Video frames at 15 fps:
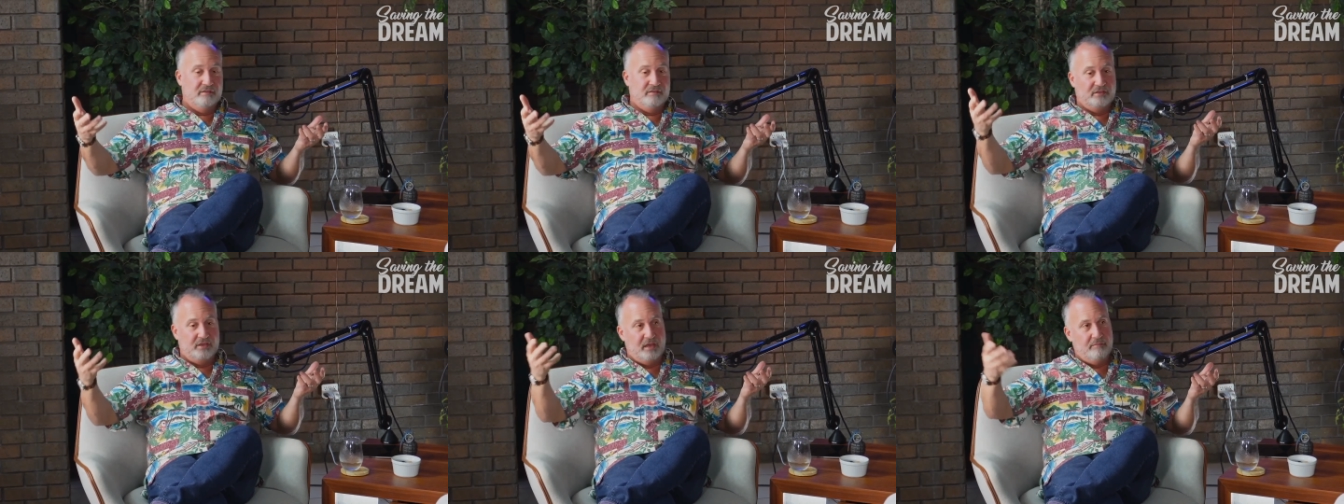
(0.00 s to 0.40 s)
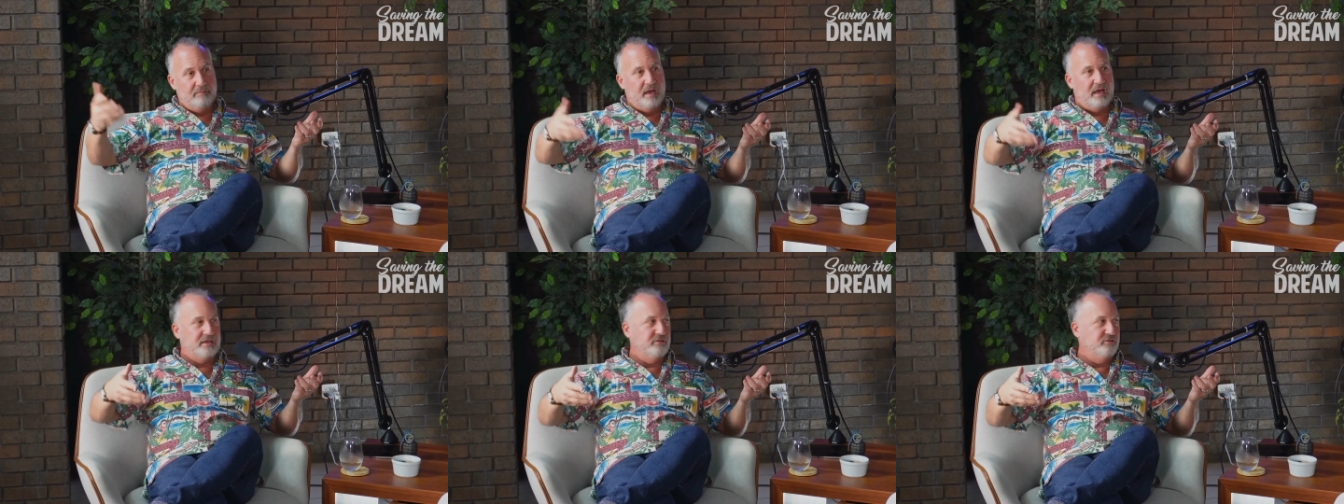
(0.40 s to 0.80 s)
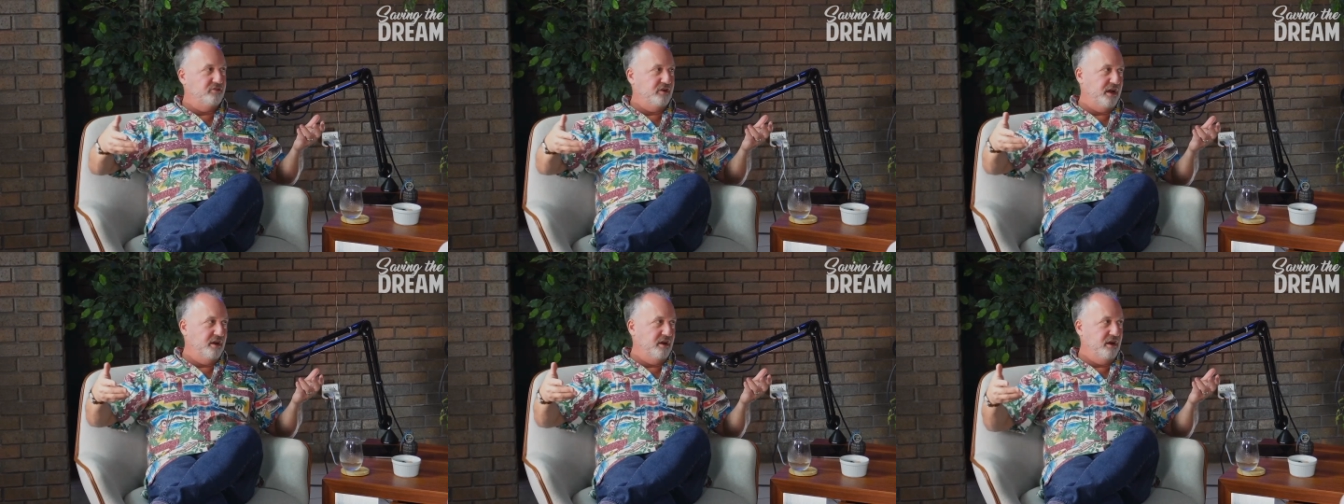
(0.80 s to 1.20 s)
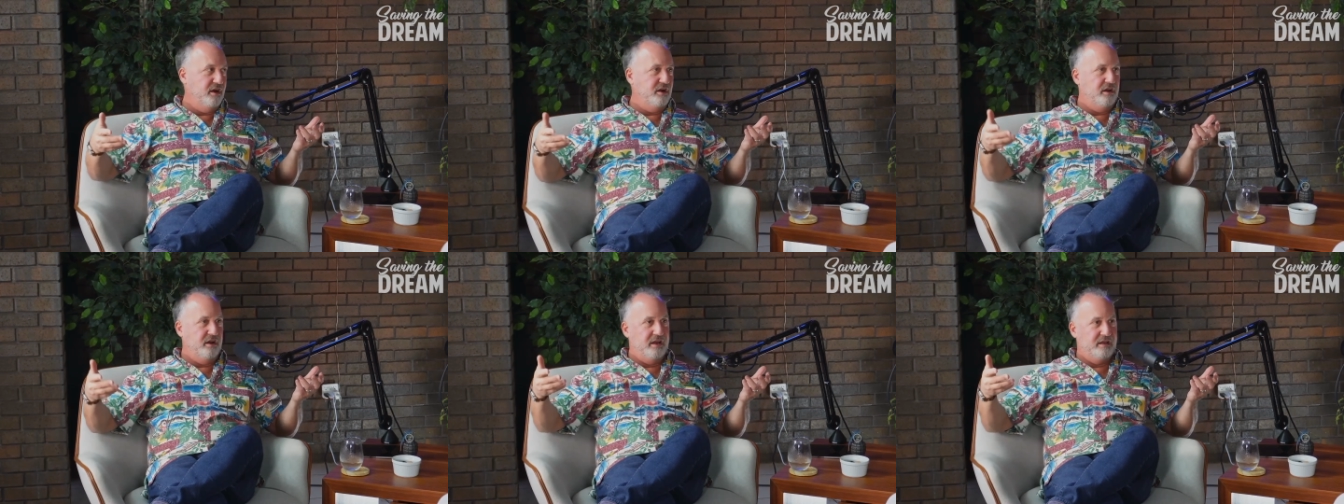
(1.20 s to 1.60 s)
You came back, you tried
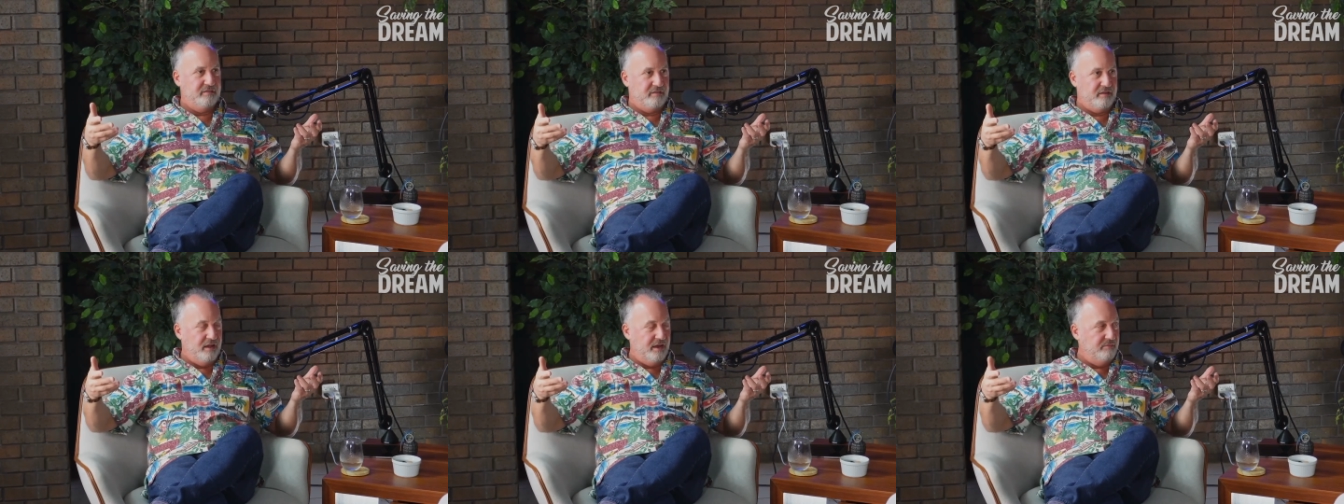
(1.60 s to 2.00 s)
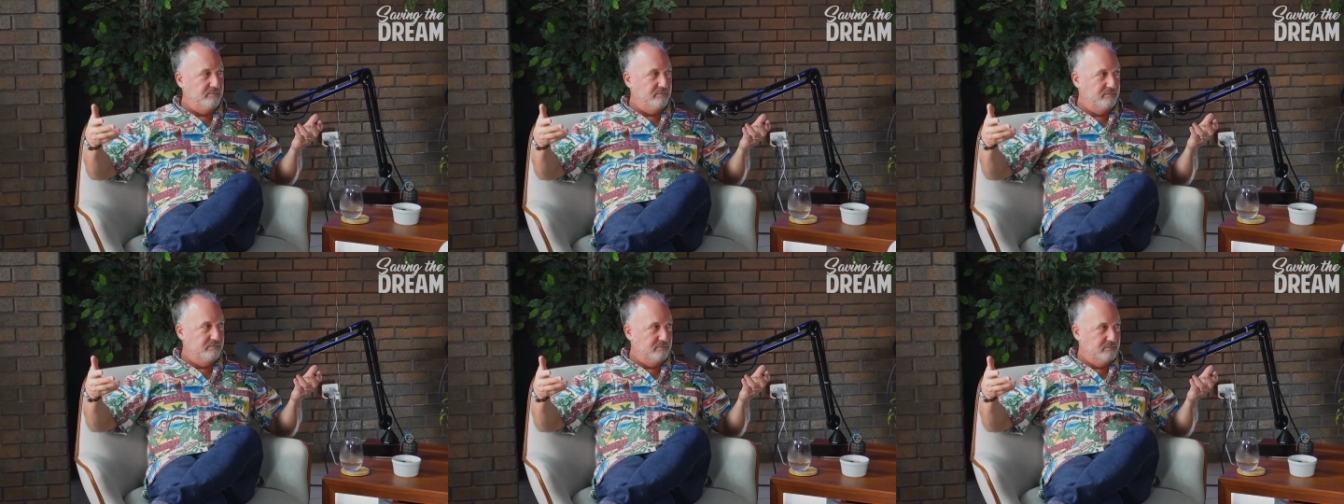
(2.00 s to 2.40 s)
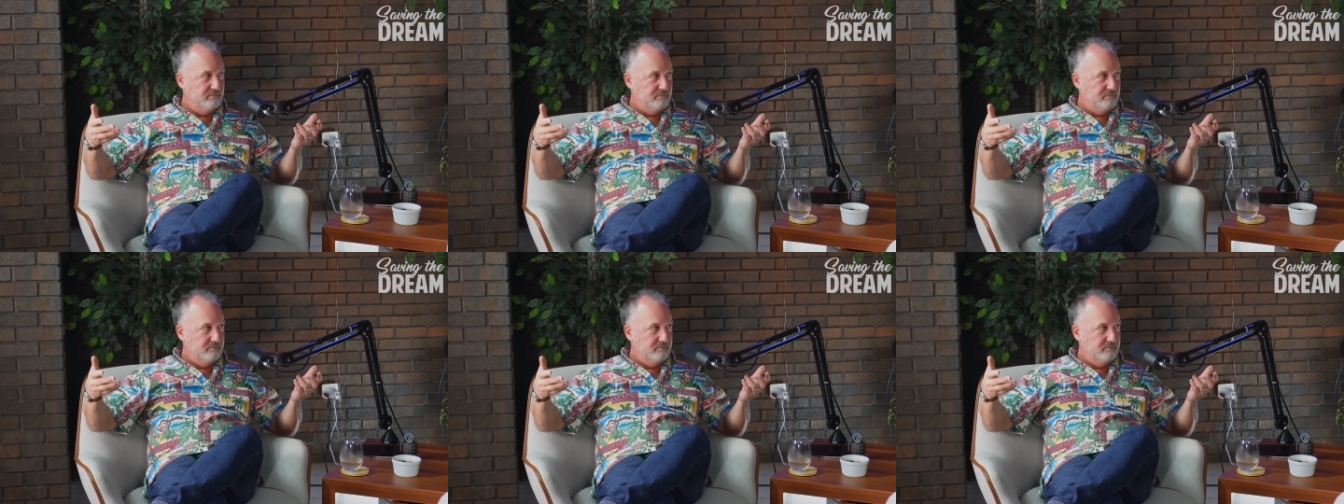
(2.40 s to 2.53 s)
harder. Next time,